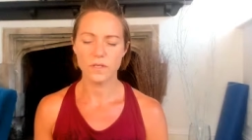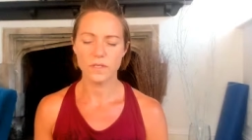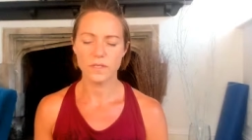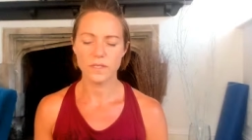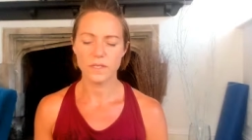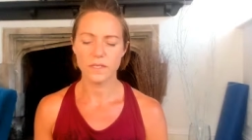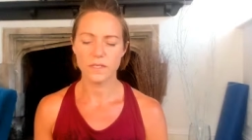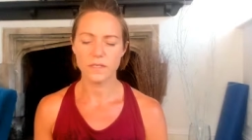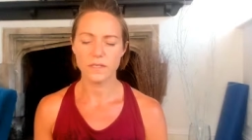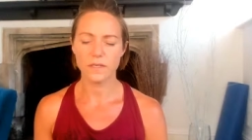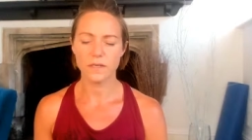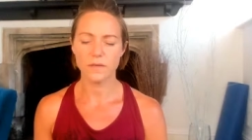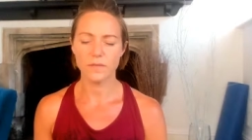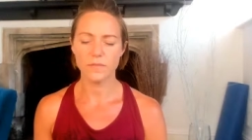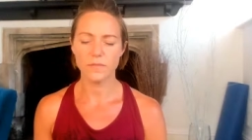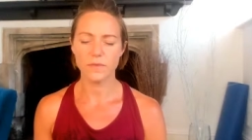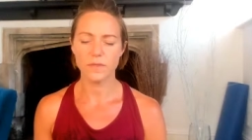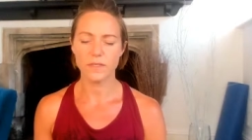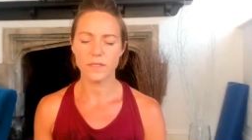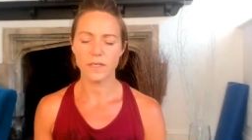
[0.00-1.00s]

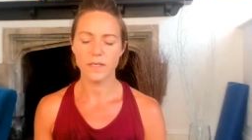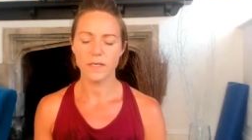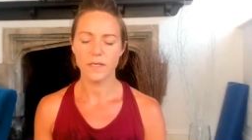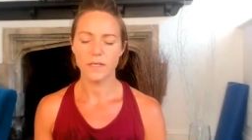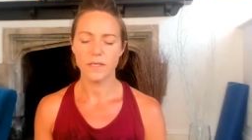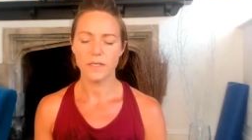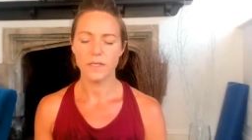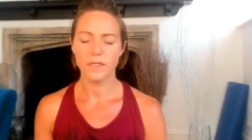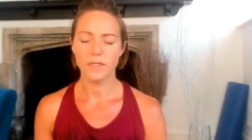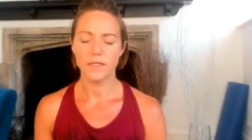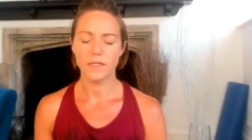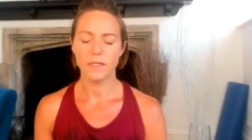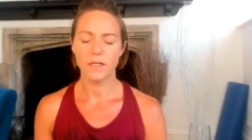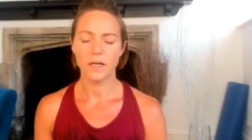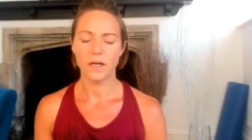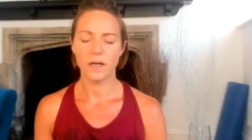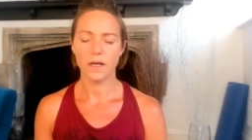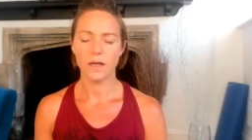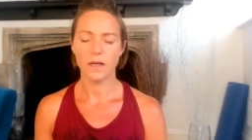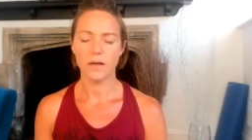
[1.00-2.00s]
systems.
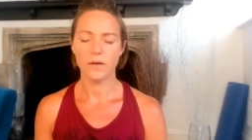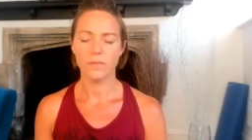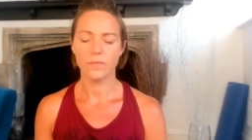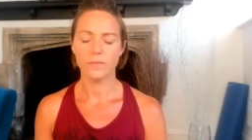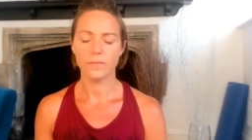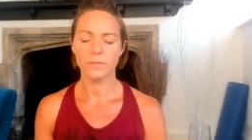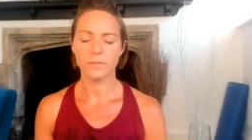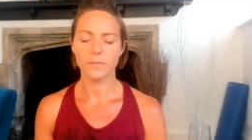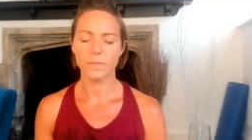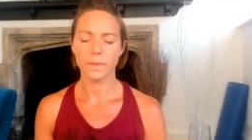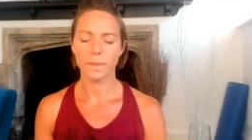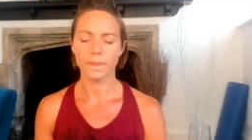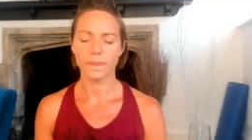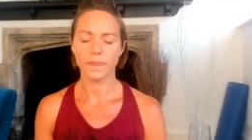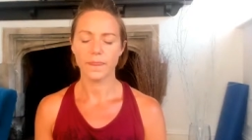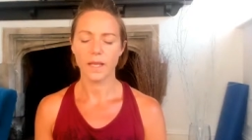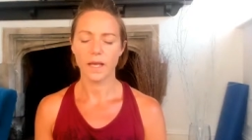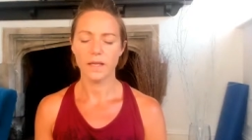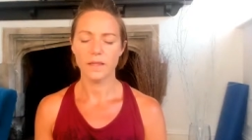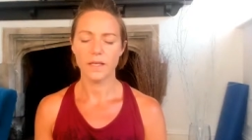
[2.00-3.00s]
And
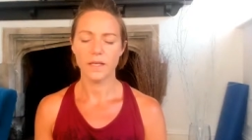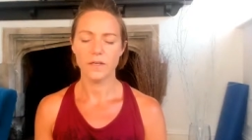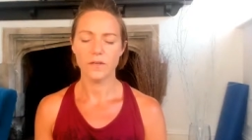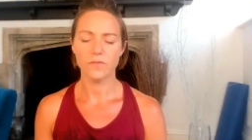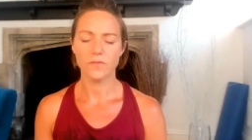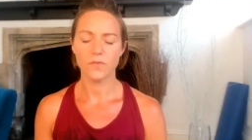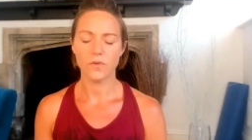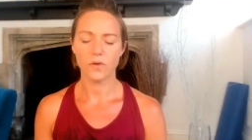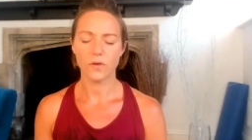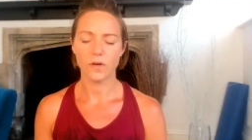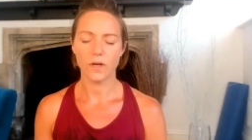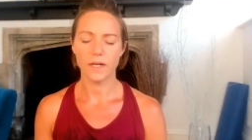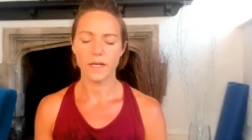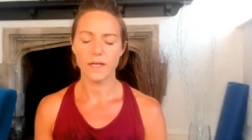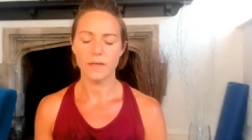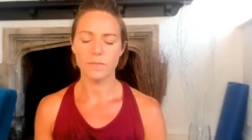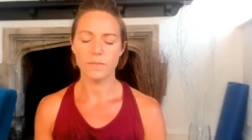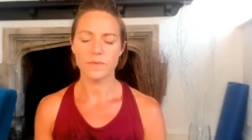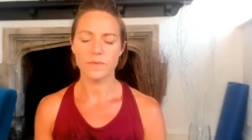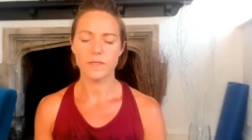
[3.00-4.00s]
then you've got like
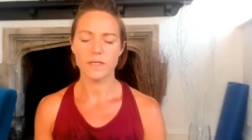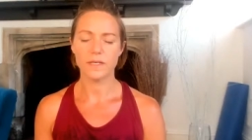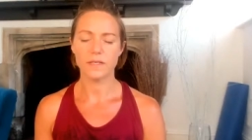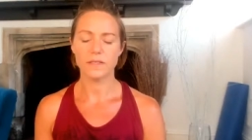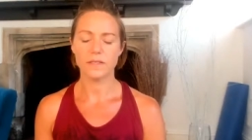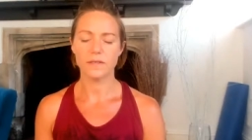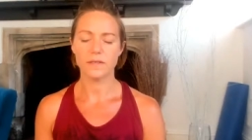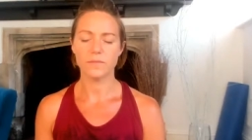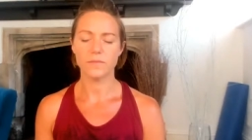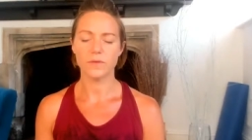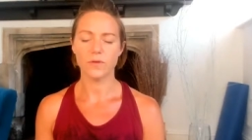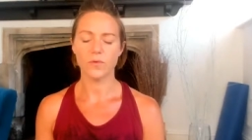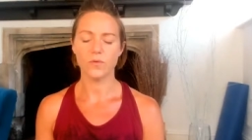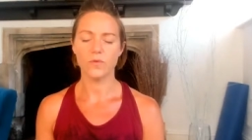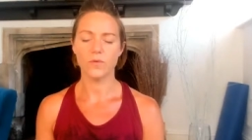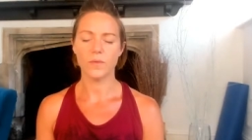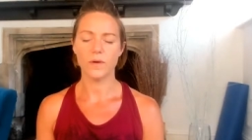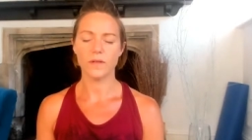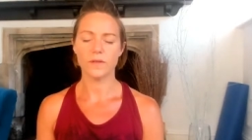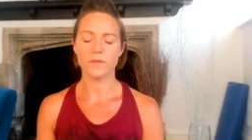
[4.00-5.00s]
lymph system and
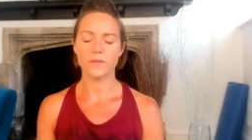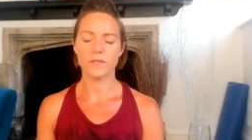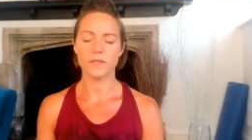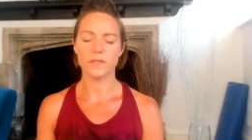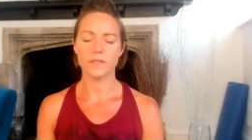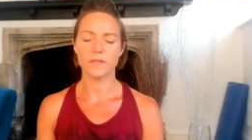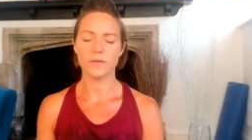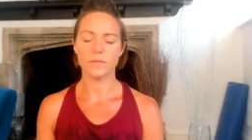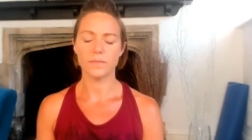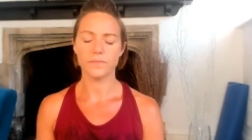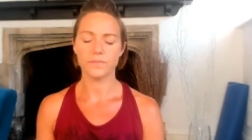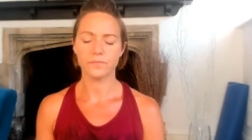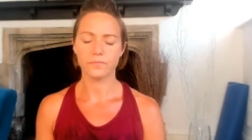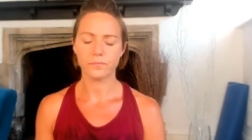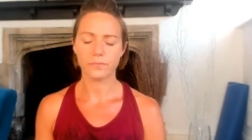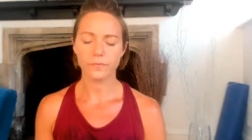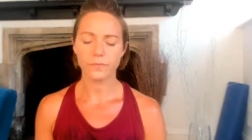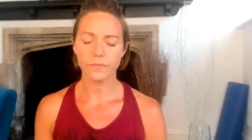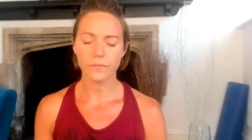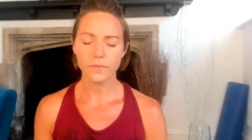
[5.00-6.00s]
hormone system.
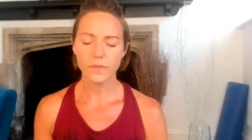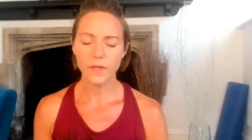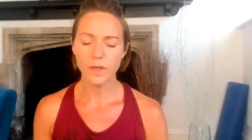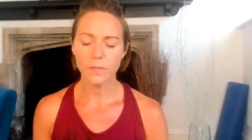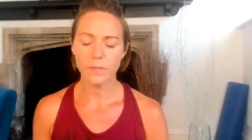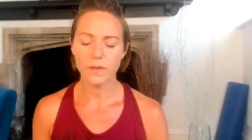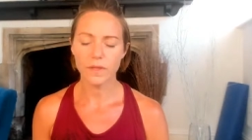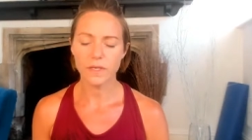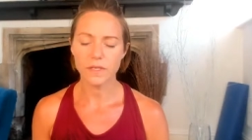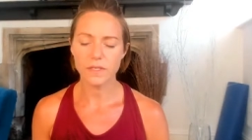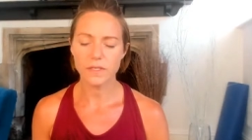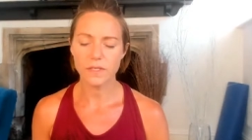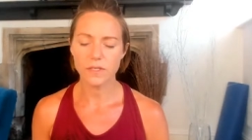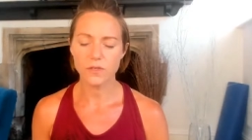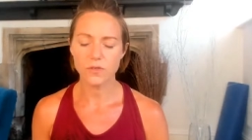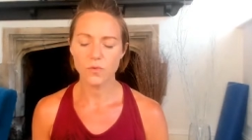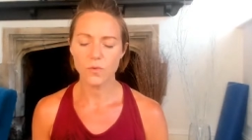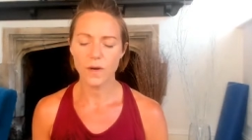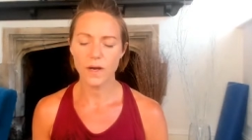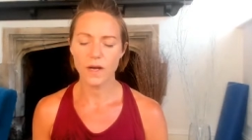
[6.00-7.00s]
But there's the
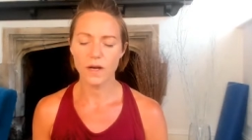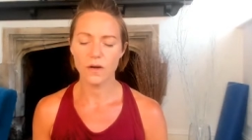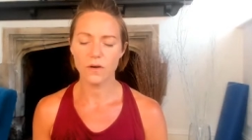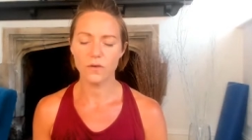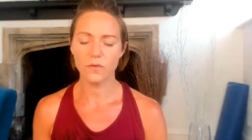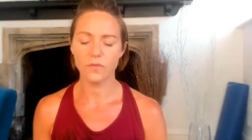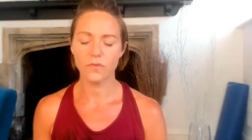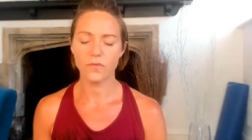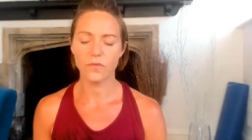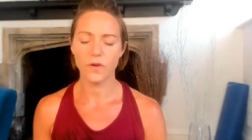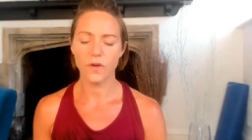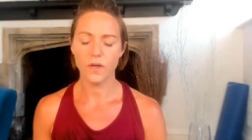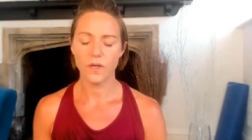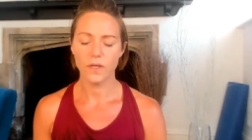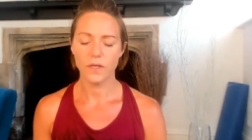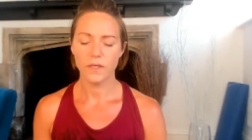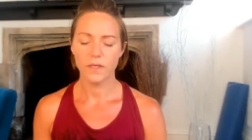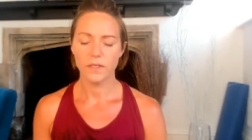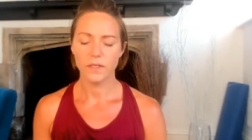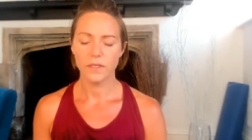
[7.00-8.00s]
12,
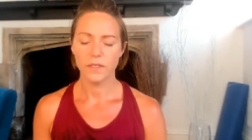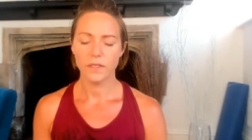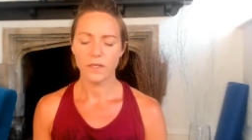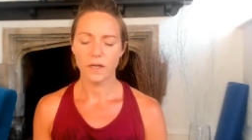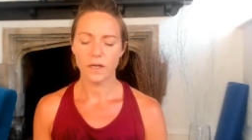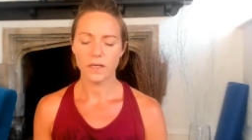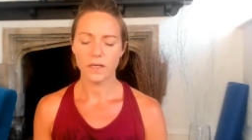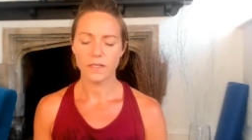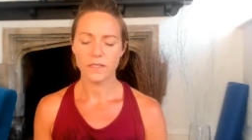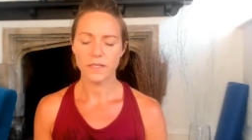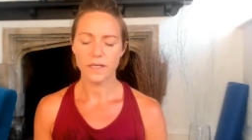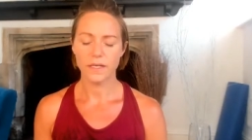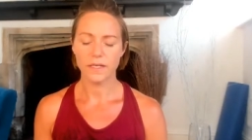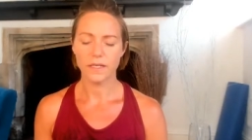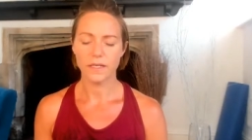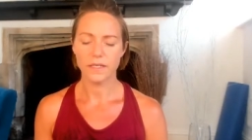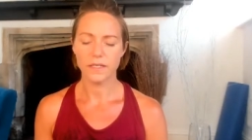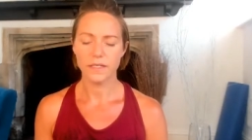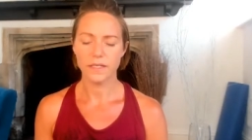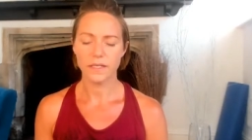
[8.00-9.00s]
like I said,
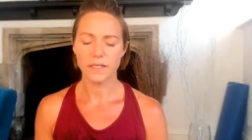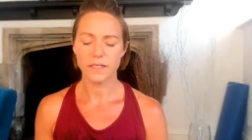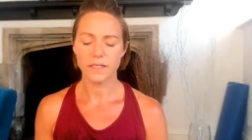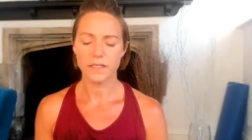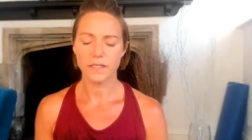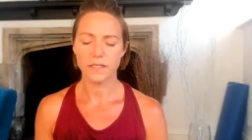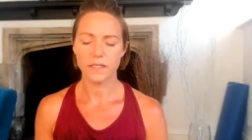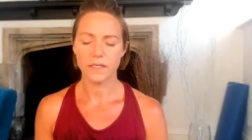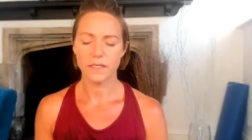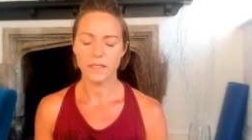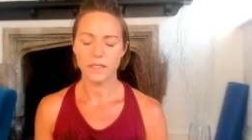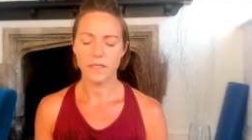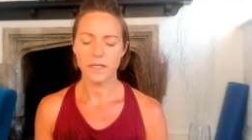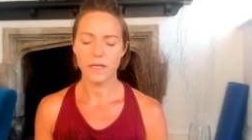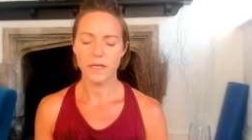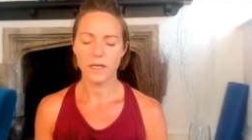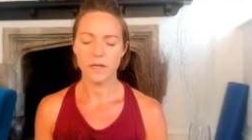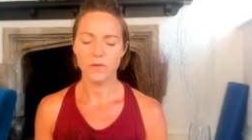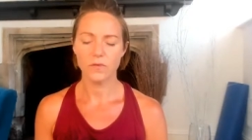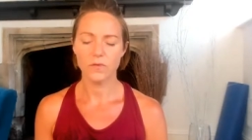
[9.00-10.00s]
6
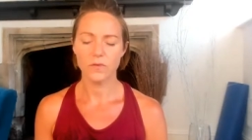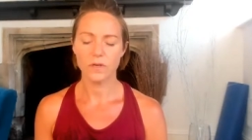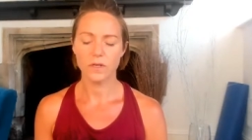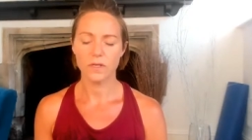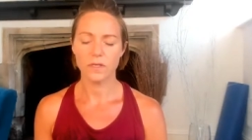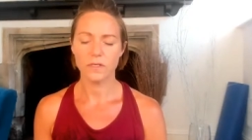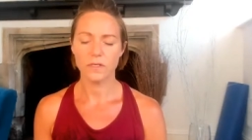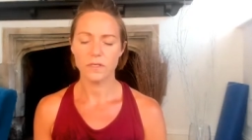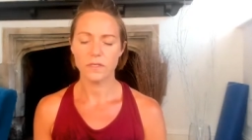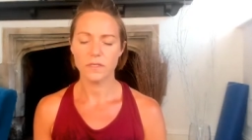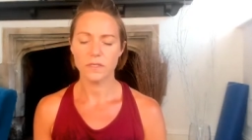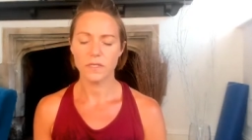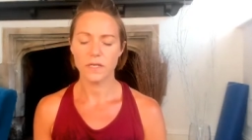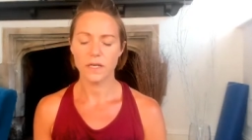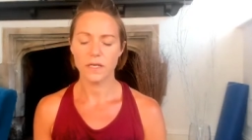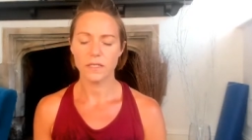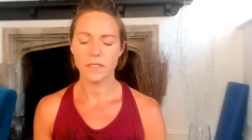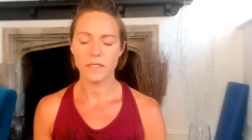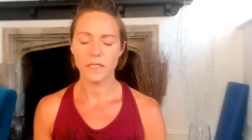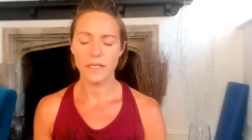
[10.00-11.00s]
yin organs,
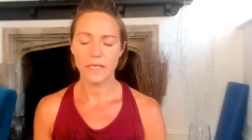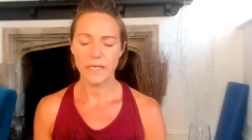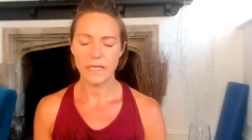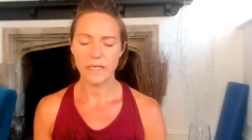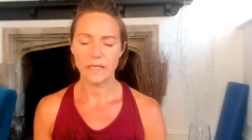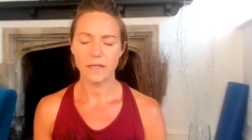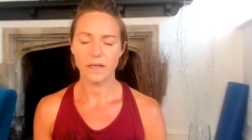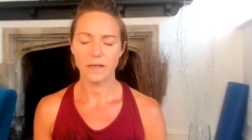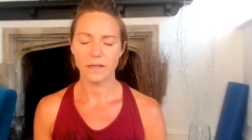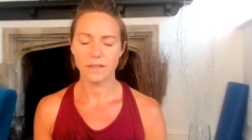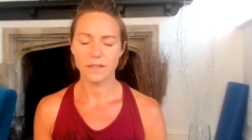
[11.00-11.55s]
yin,